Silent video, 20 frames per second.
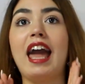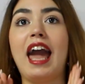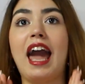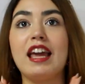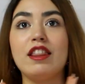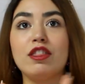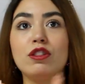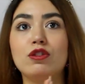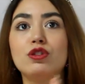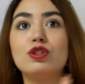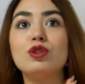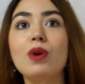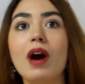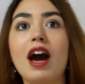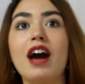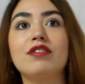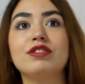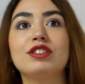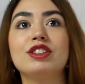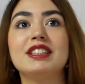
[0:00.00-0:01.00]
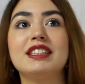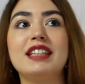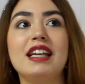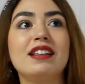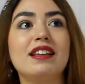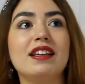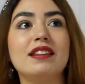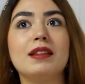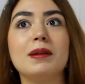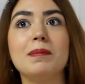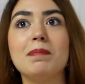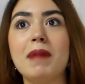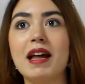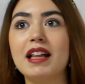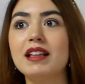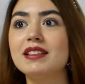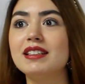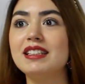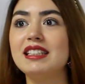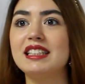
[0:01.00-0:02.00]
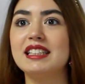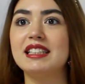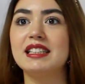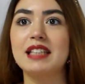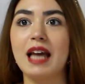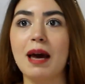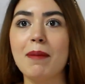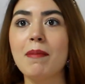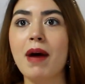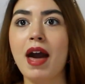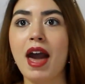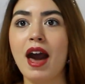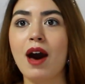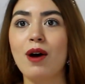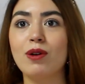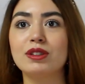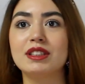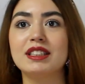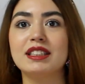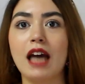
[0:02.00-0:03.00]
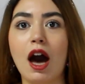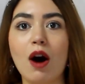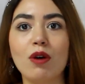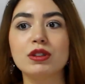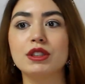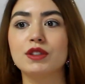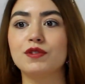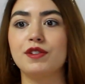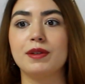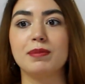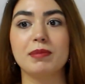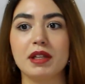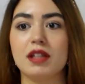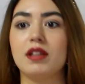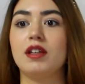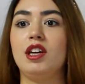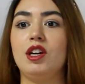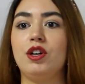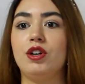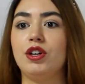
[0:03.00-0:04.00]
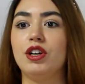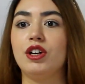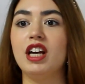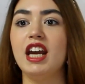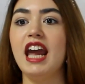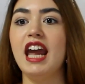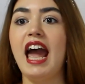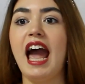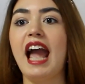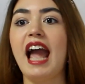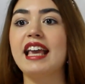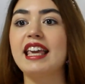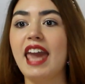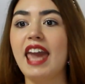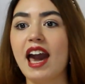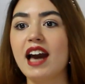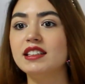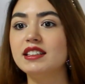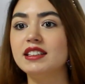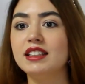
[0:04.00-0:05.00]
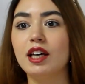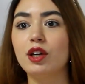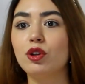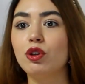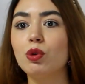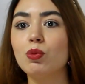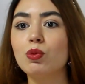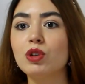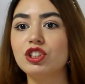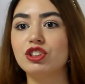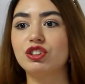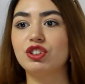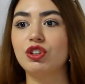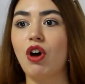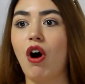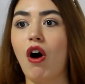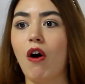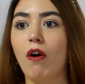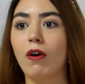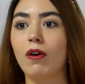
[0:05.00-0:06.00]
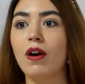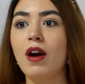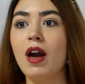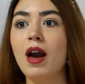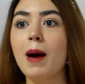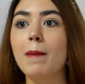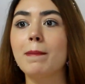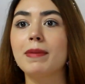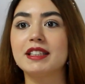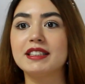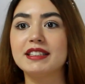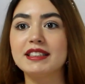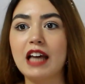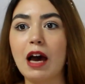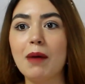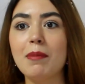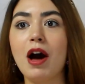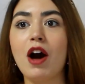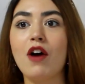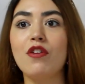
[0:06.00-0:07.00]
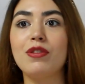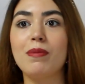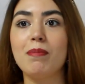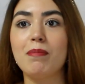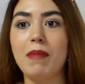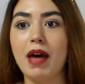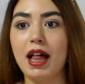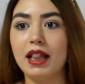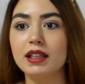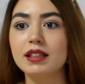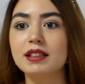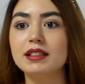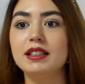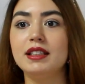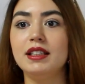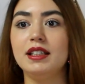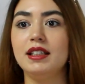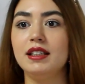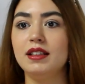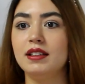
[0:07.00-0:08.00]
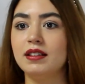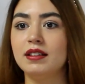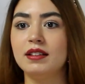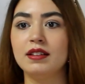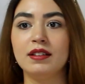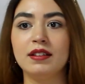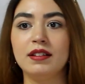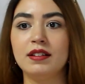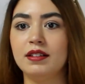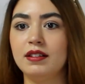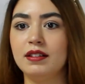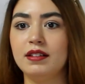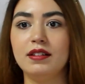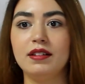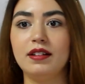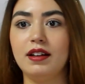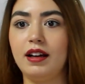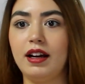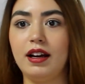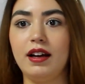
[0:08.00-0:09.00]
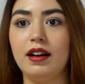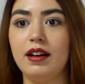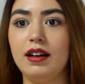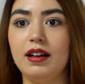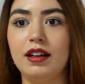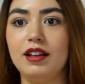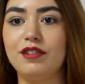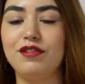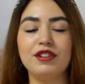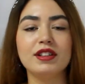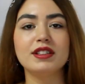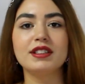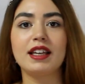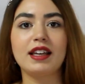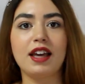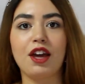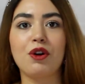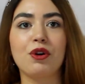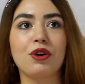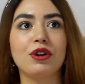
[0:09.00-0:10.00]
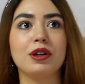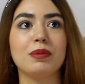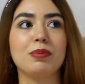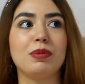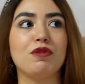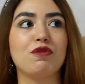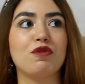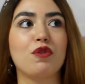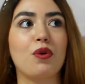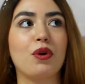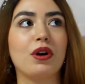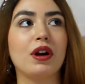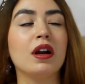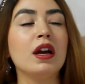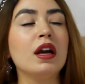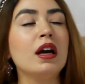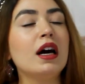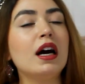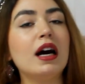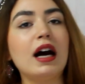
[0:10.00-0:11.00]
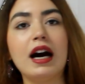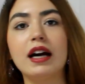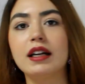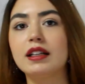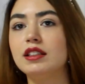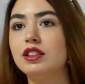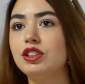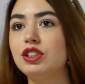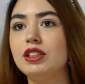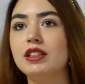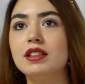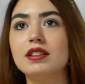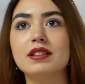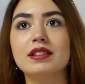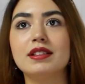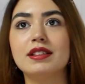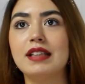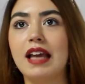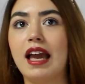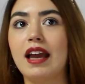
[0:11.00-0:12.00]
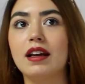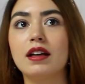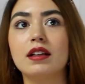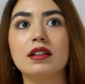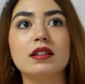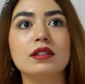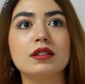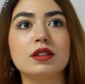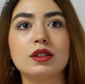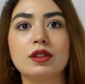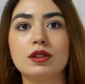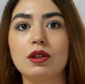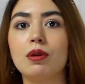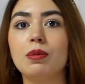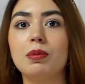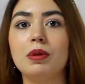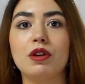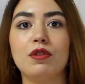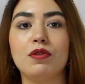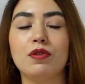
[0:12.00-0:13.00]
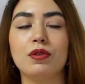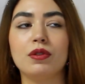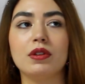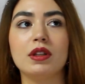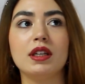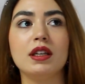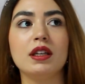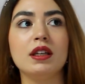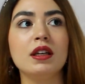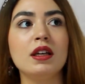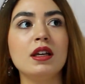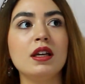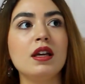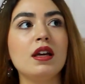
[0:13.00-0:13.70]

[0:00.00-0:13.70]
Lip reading: I do have to say that the melody somehow sounds familiar. I can't tell you which song, but somehow the melody, it feels like I heard it before. Arijit sang it so beautifully.